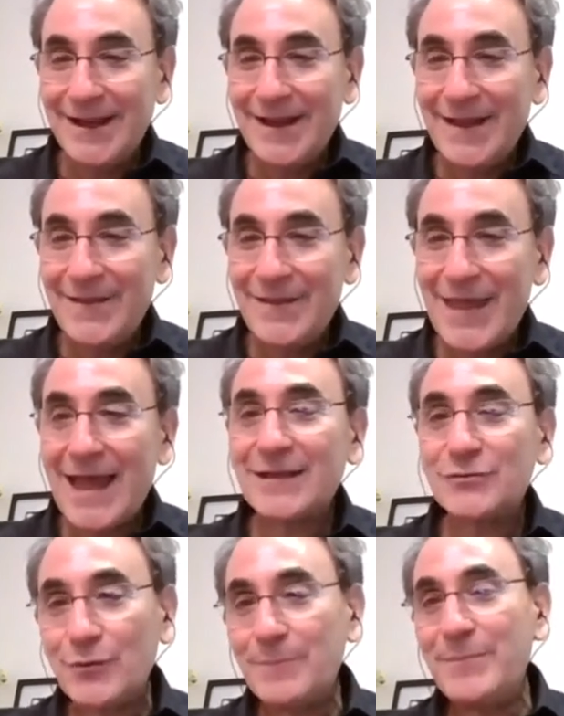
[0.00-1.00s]
and that's
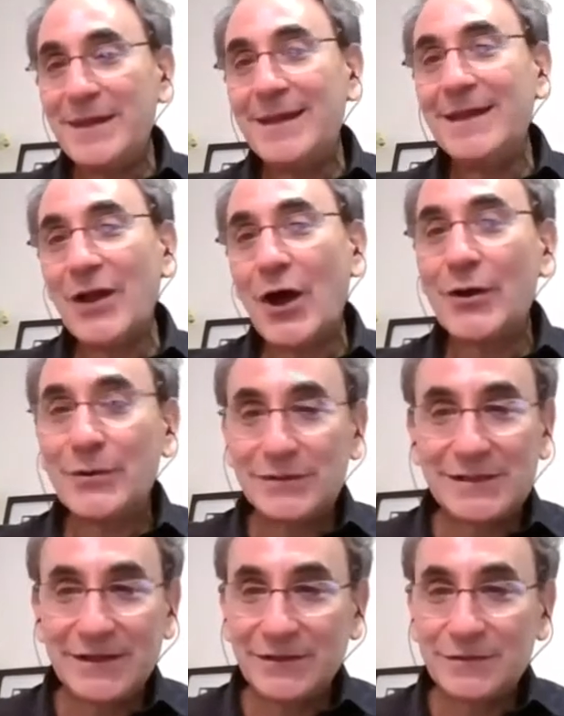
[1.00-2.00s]
what being an auto
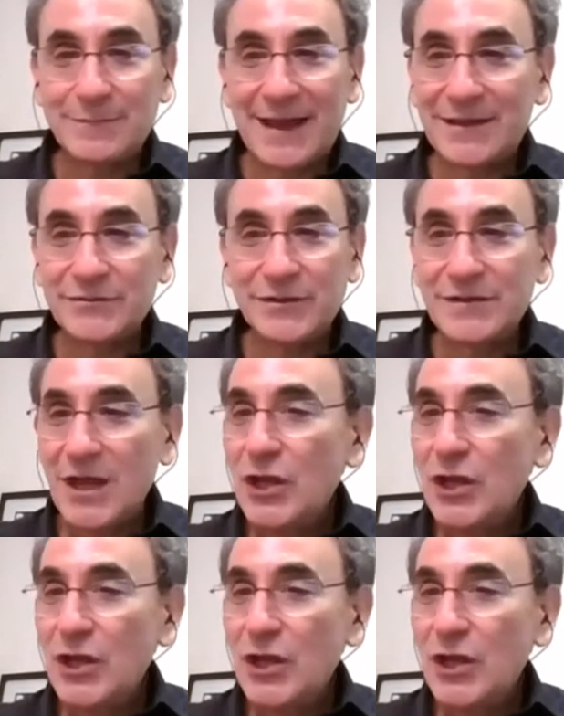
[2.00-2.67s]
sales master is.